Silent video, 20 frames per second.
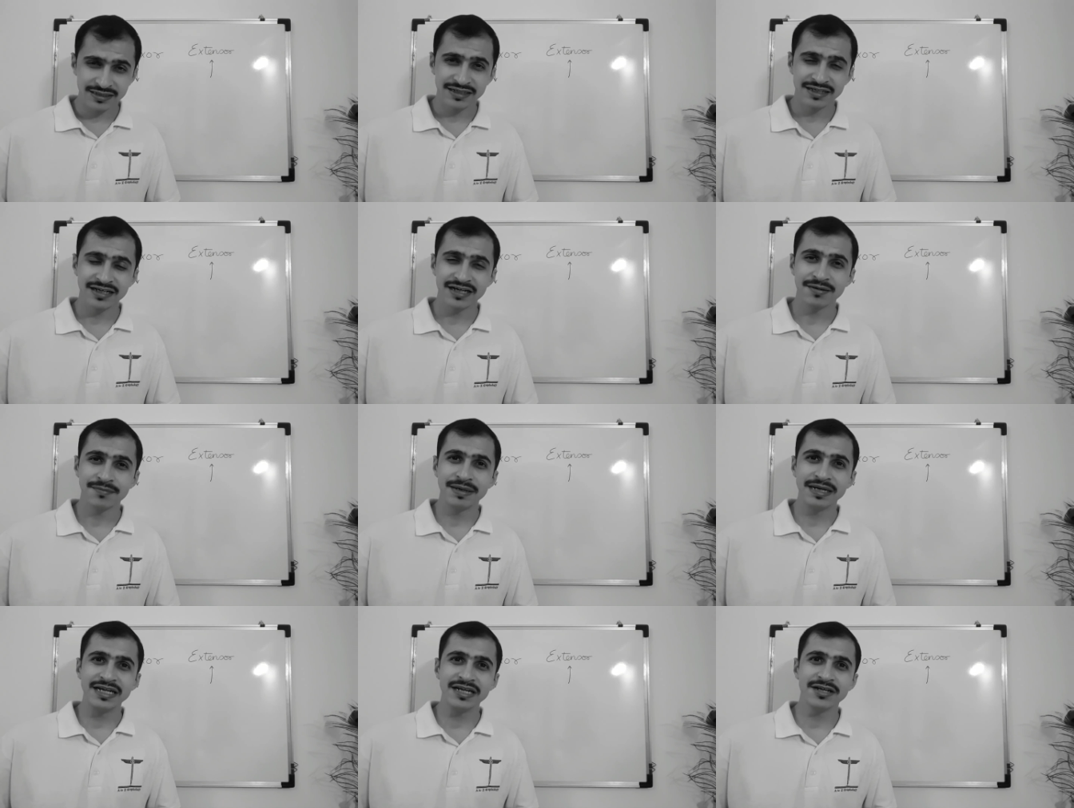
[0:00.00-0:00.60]
There
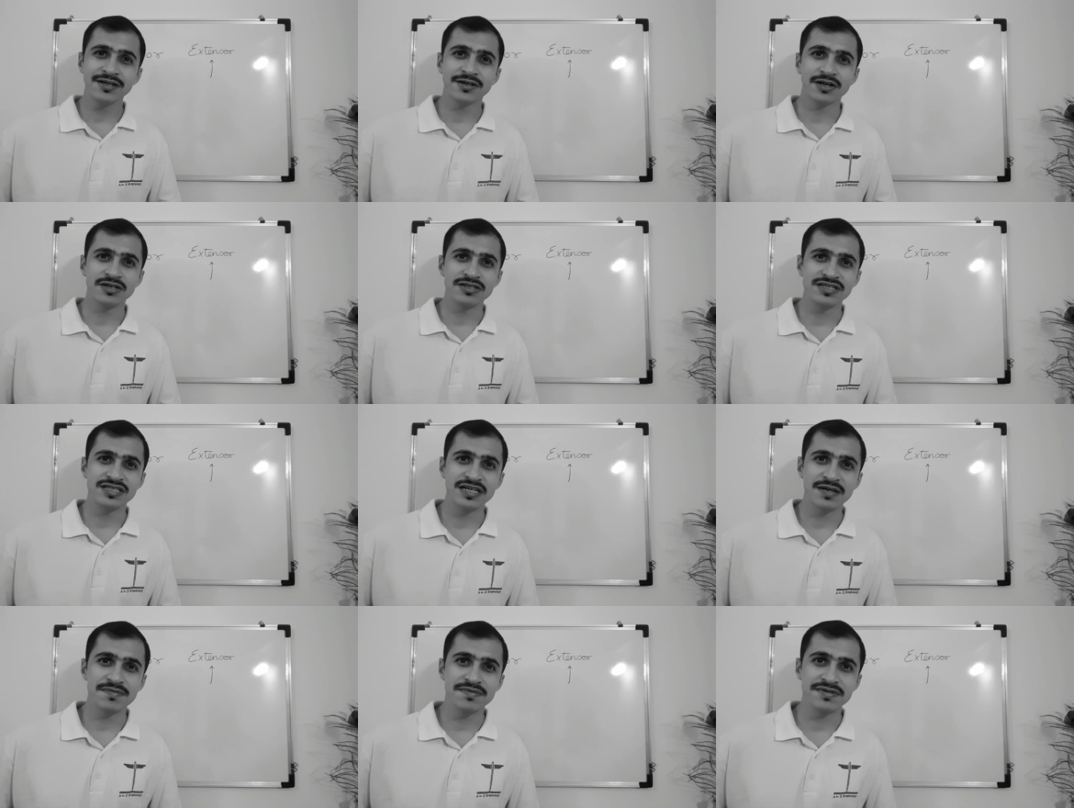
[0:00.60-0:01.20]
are many
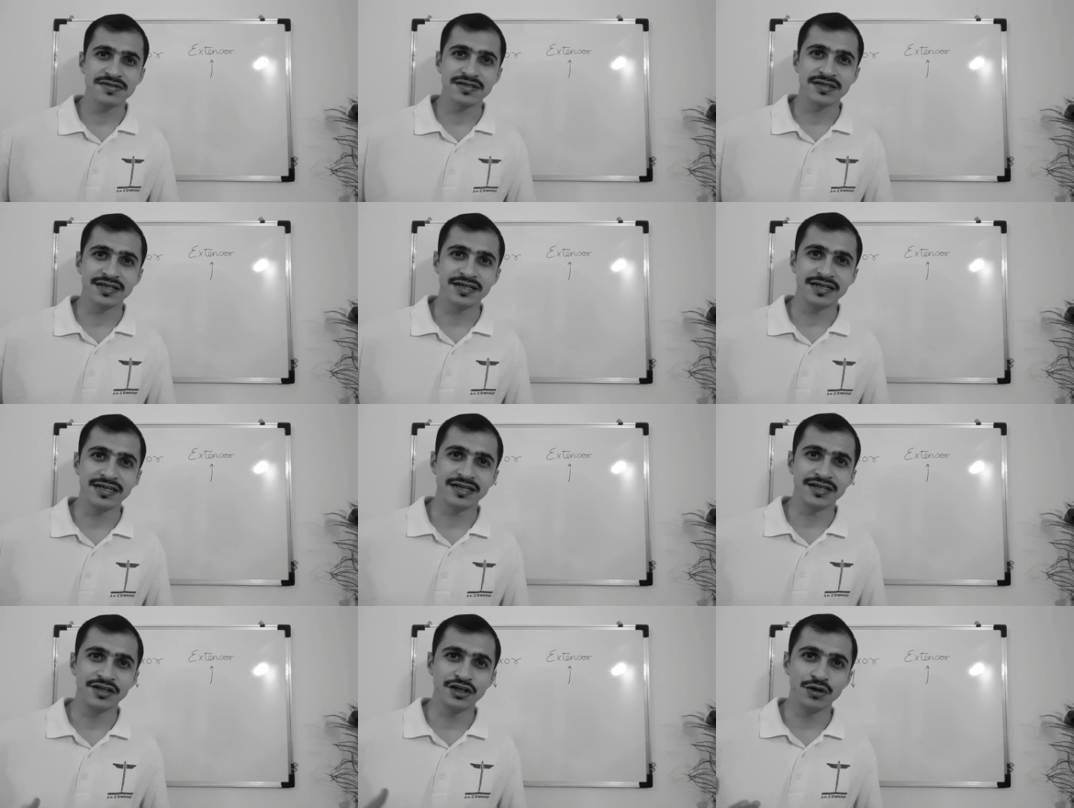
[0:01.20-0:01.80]
concepts
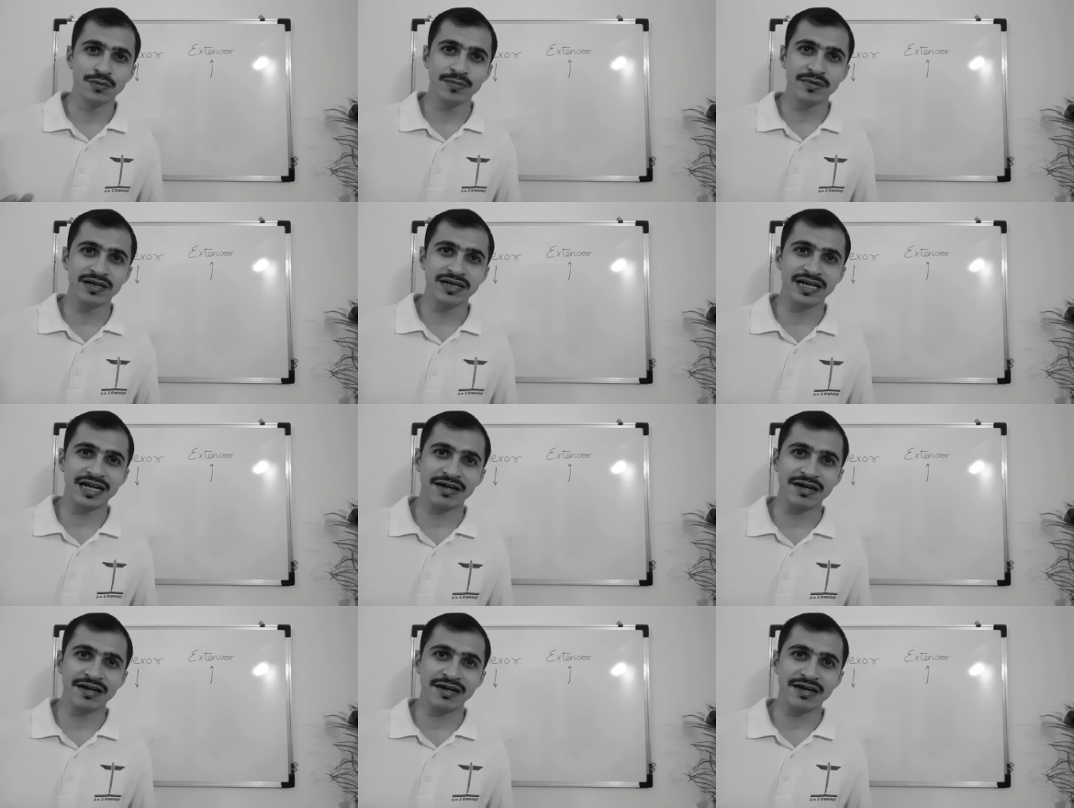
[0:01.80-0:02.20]
in human